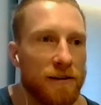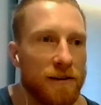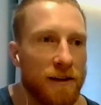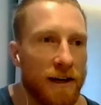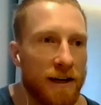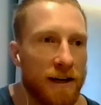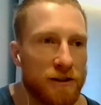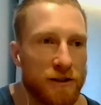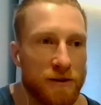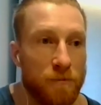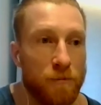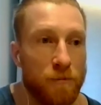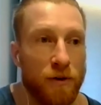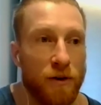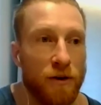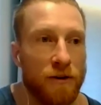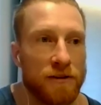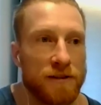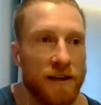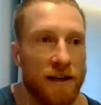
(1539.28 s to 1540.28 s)
like just
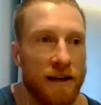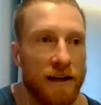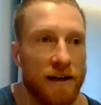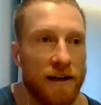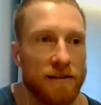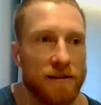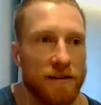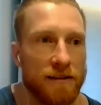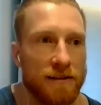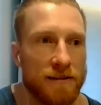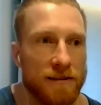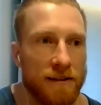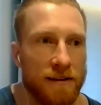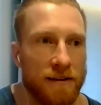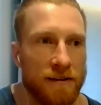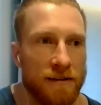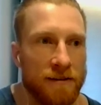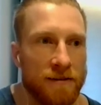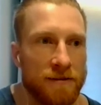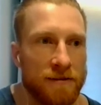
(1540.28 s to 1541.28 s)
burnt out is
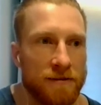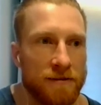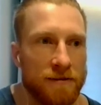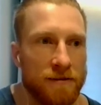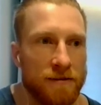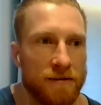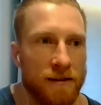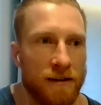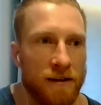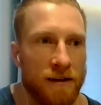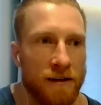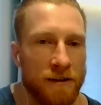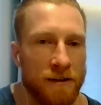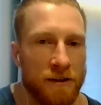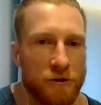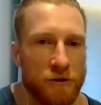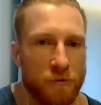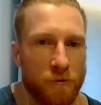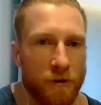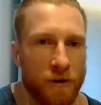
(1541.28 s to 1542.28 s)
in
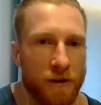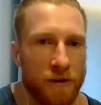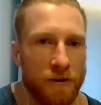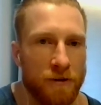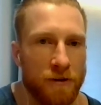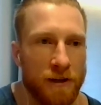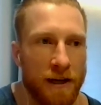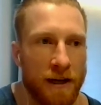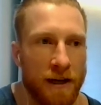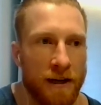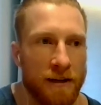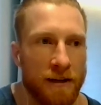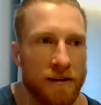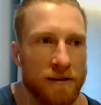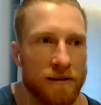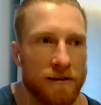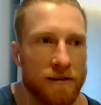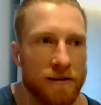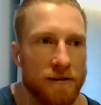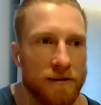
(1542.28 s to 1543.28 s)
Ninja Warrior UK.
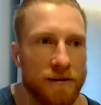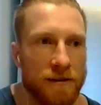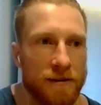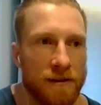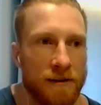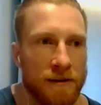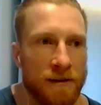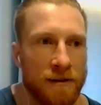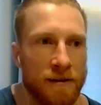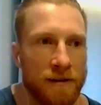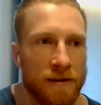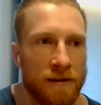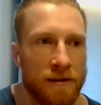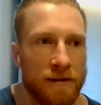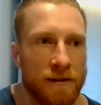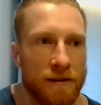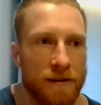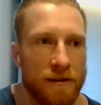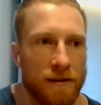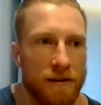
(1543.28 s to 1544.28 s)

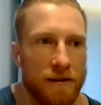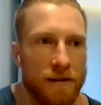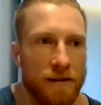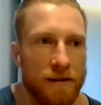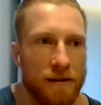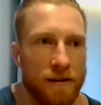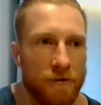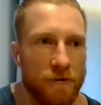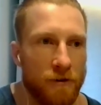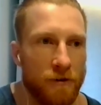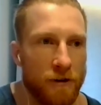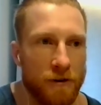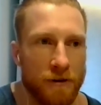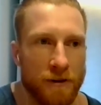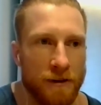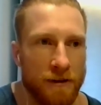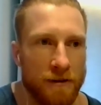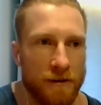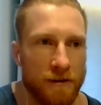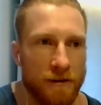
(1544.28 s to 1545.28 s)
I've
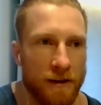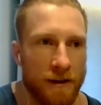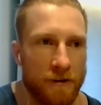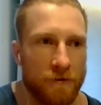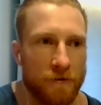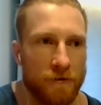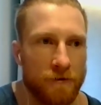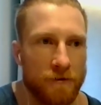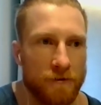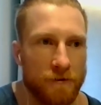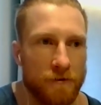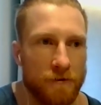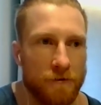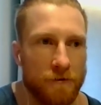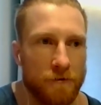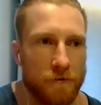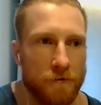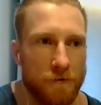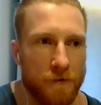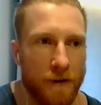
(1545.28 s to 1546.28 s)
only like
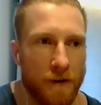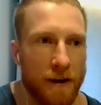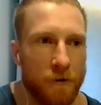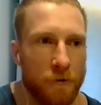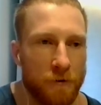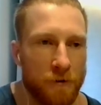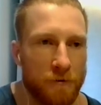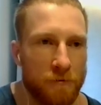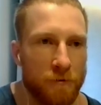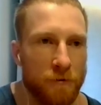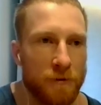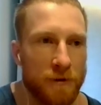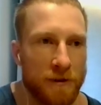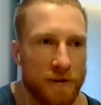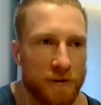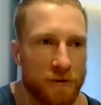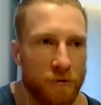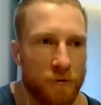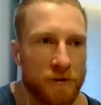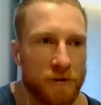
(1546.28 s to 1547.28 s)
failed through
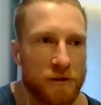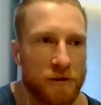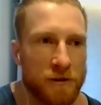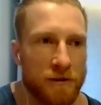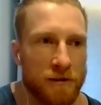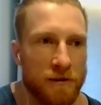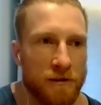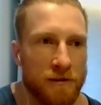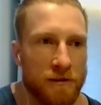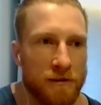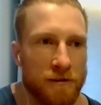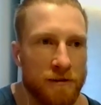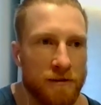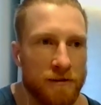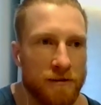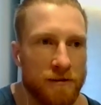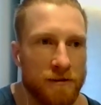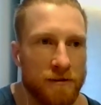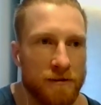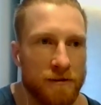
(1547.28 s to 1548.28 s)
exhaustion
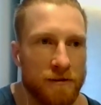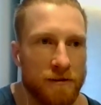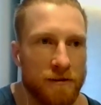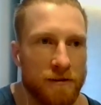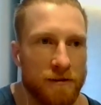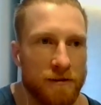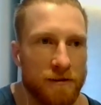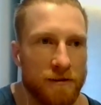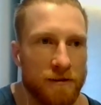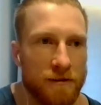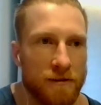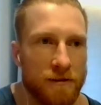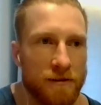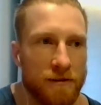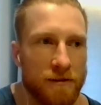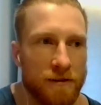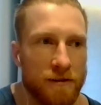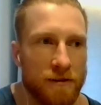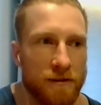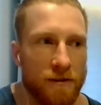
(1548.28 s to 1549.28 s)

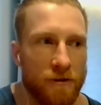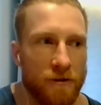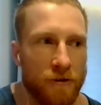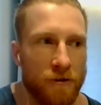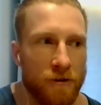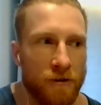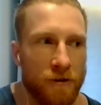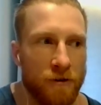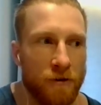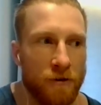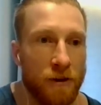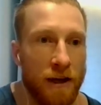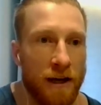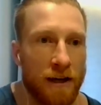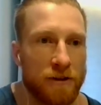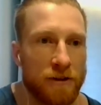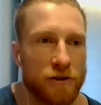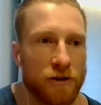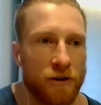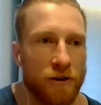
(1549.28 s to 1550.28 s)
on
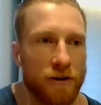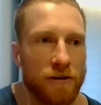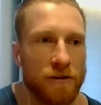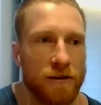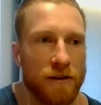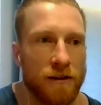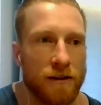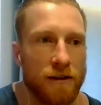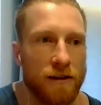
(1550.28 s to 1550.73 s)
that show.